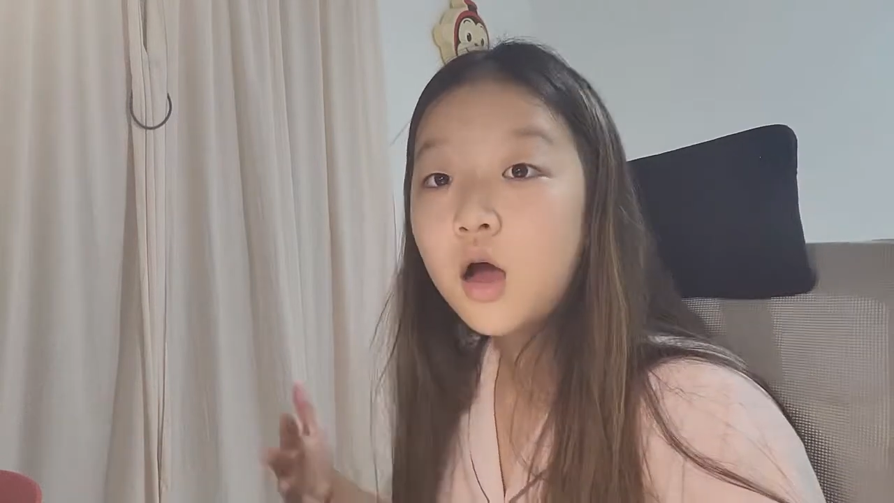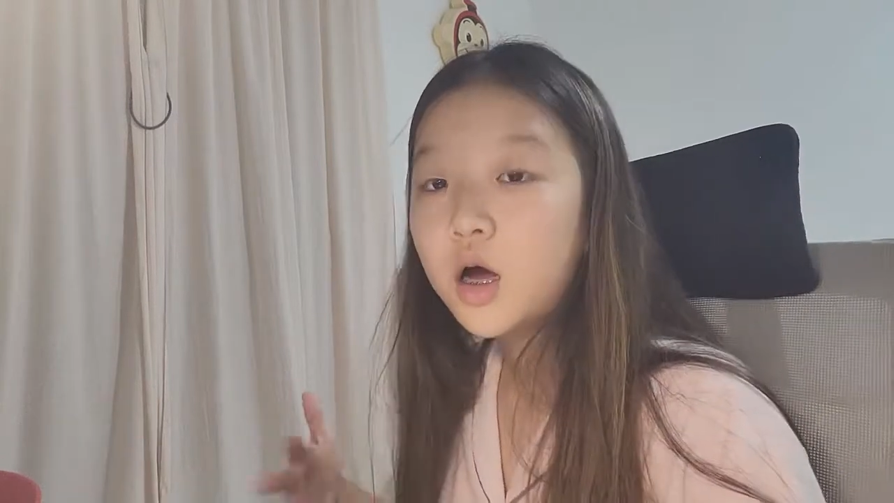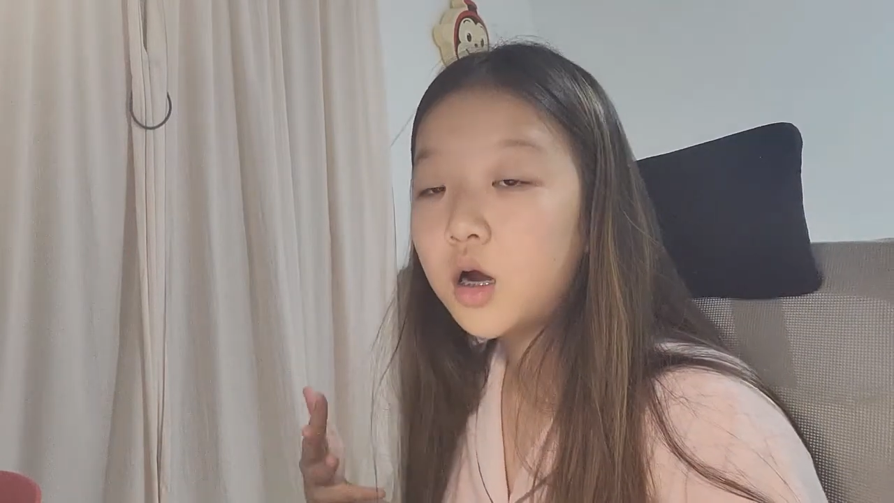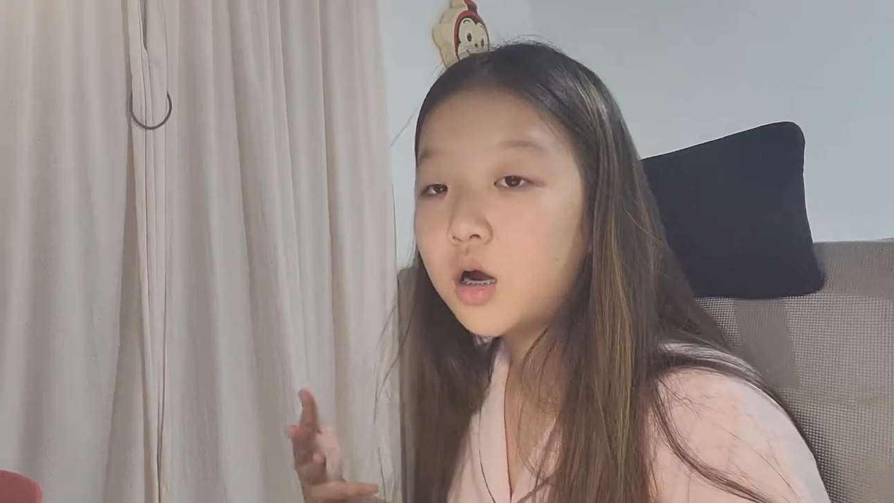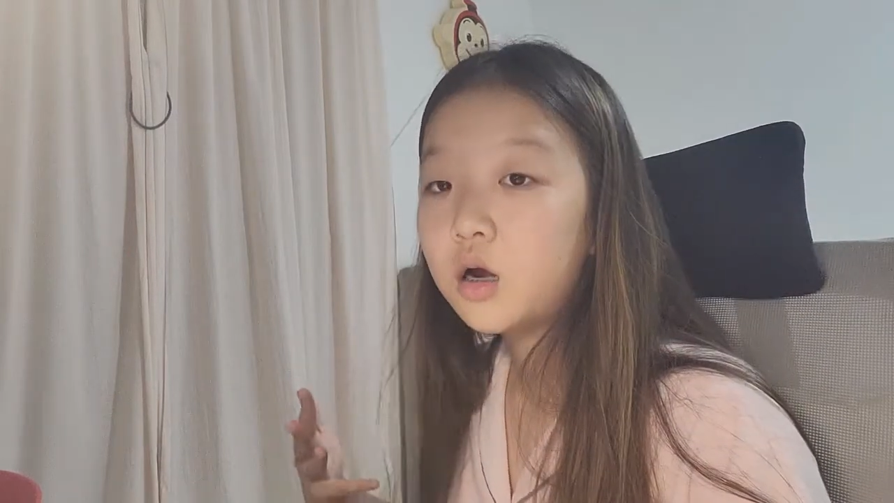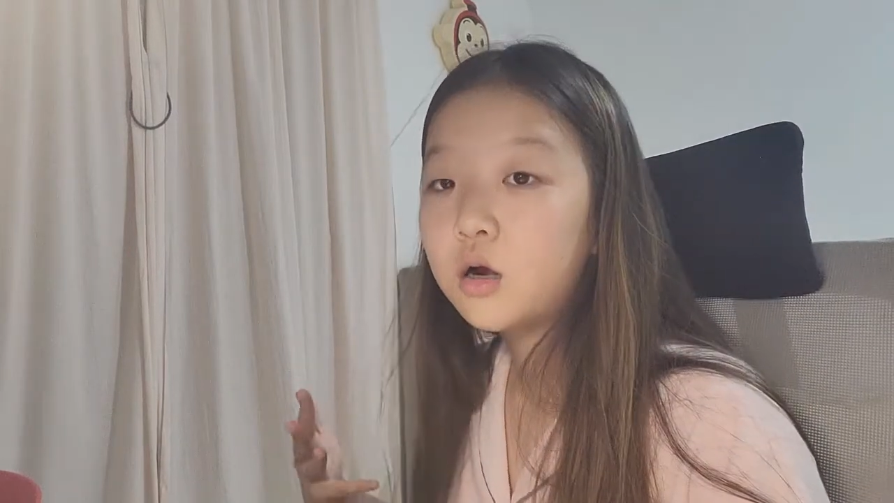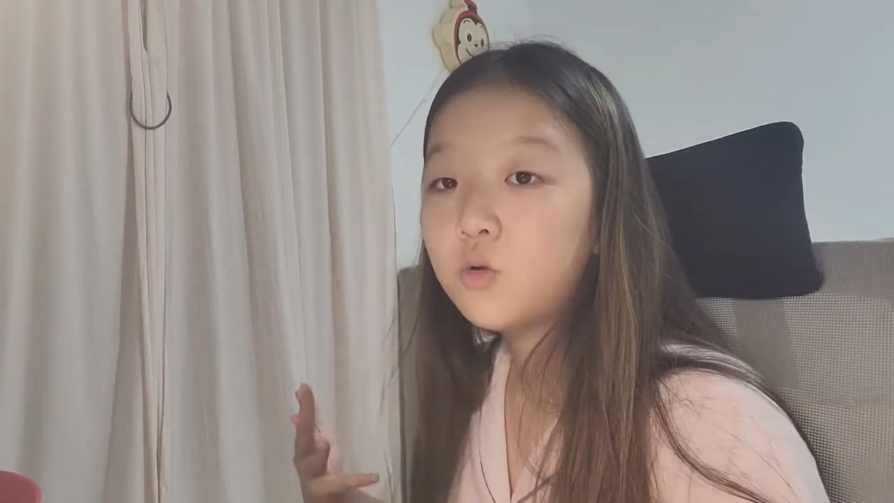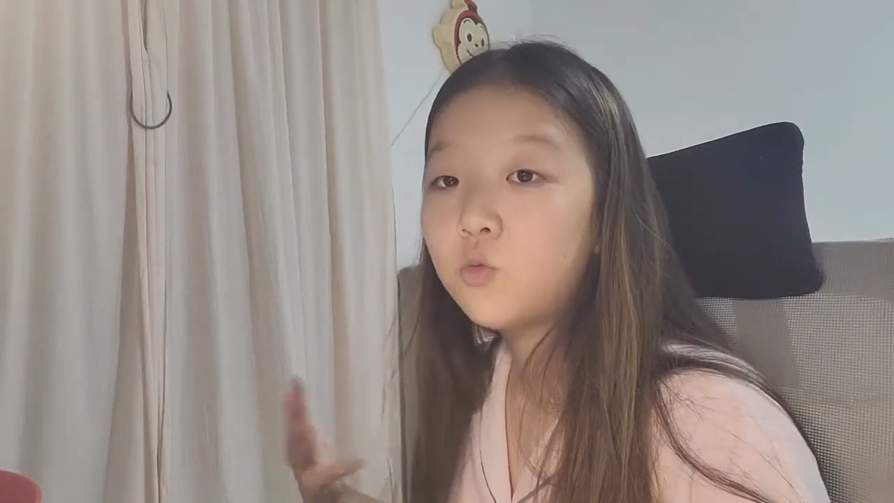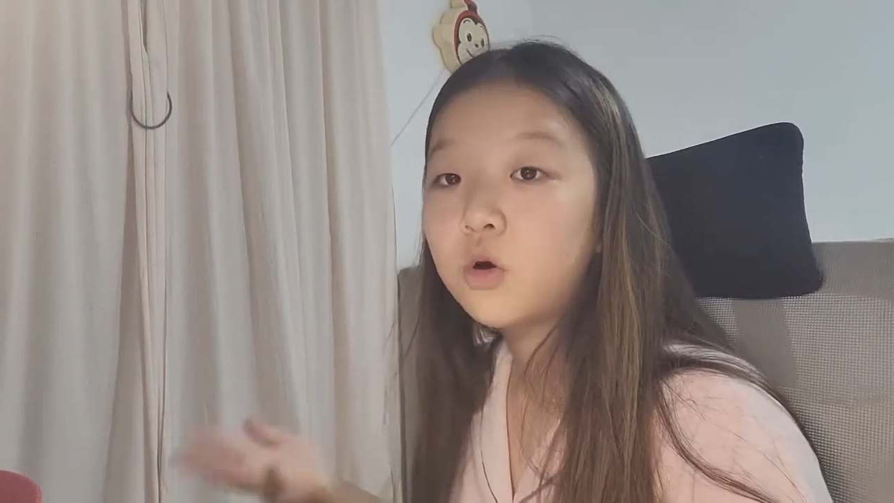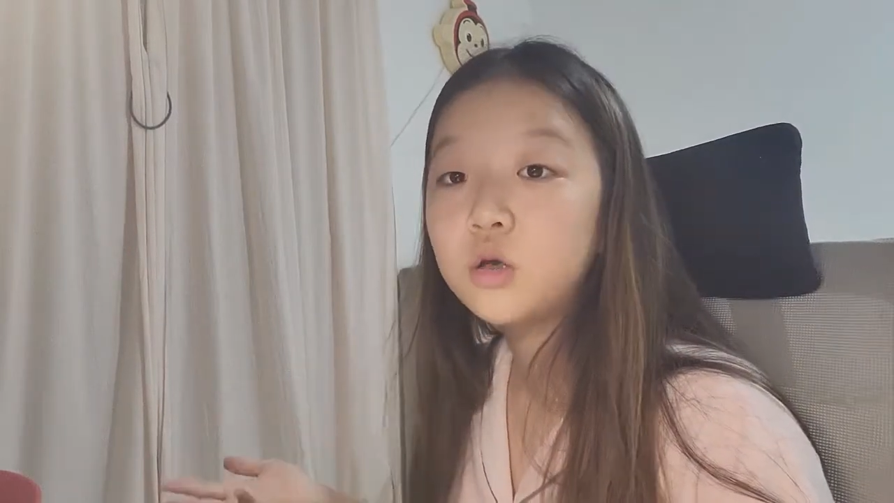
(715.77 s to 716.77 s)
our
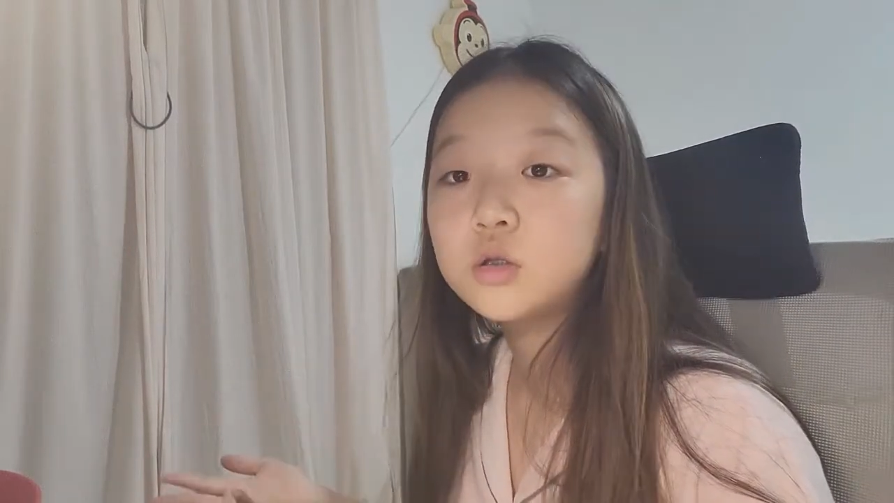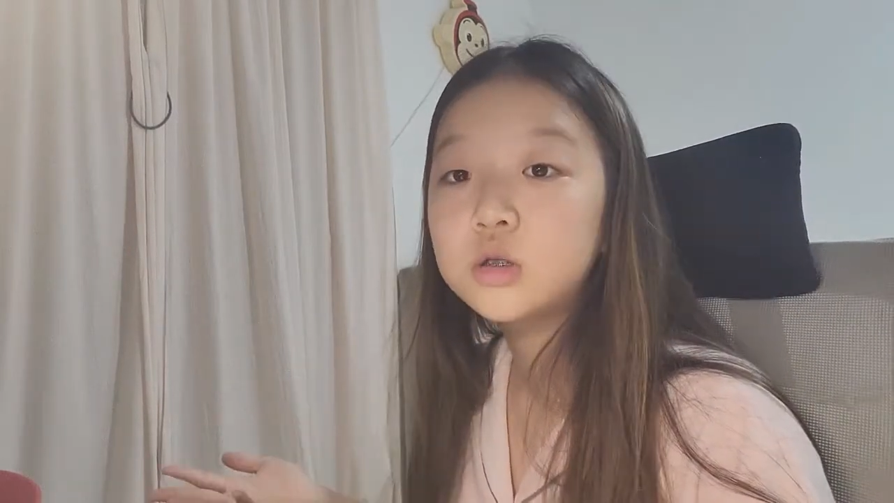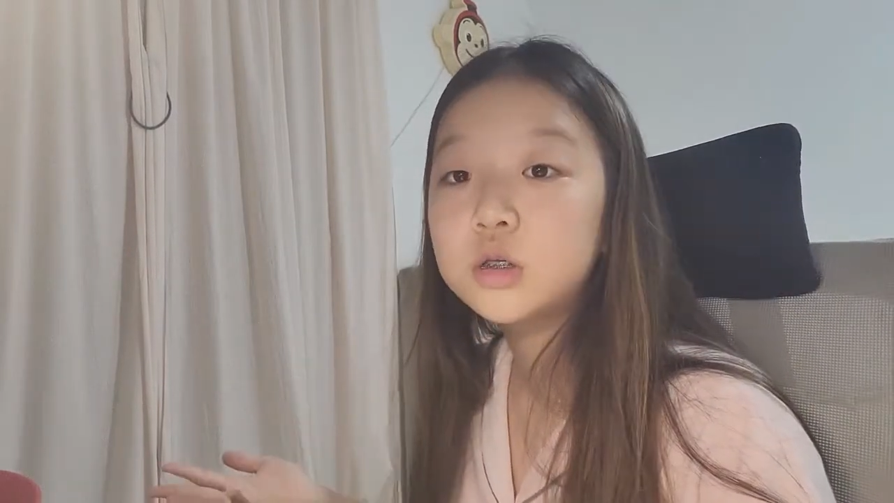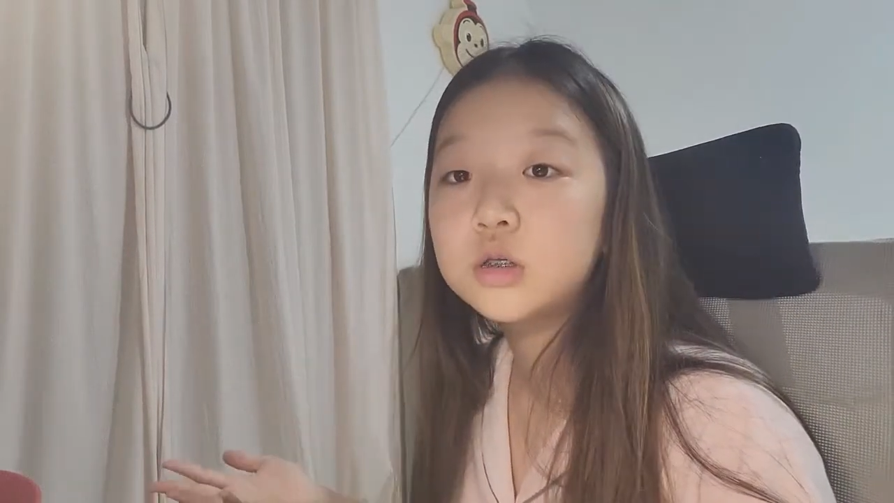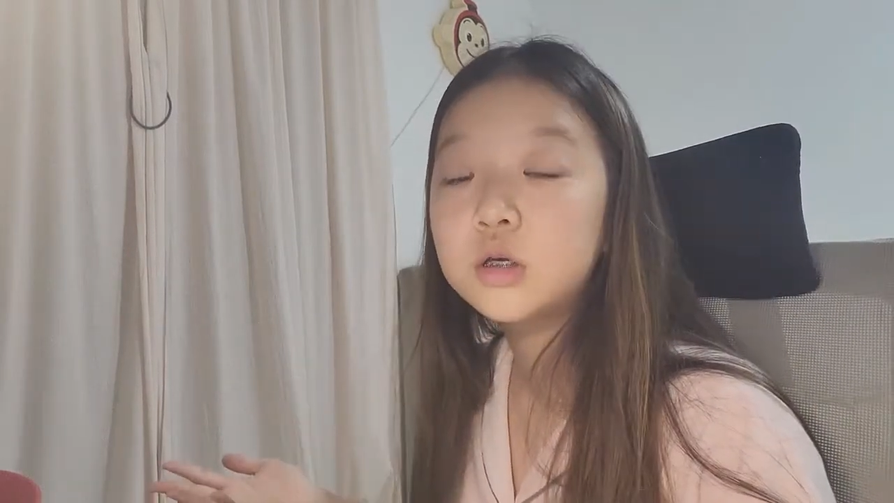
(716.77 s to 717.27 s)
world is